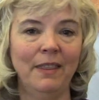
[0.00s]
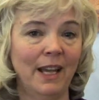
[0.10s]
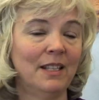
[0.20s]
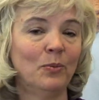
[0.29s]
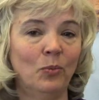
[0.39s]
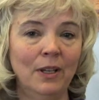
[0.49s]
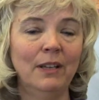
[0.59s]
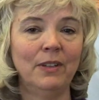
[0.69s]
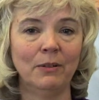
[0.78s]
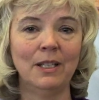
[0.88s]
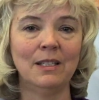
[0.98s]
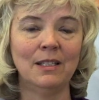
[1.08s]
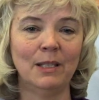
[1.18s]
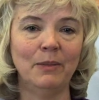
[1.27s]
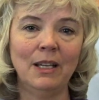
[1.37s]
that's one of the
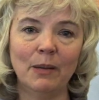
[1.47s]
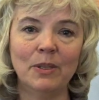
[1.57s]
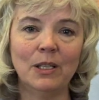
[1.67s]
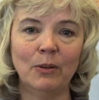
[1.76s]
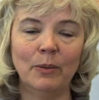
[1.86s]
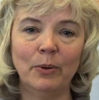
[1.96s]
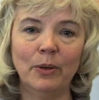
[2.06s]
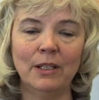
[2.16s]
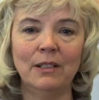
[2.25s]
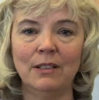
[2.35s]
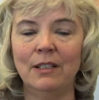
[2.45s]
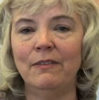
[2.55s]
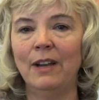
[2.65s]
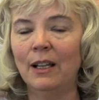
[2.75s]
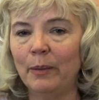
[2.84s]
reasons it becomes so important to
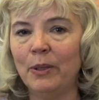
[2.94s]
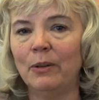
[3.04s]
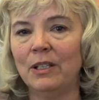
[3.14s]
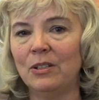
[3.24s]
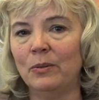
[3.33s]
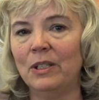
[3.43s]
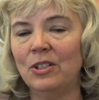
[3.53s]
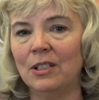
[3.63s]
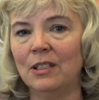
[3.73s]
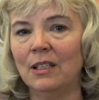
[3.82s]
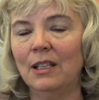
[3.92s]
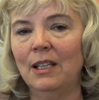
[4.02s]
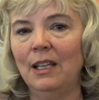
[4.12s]
develop your intuition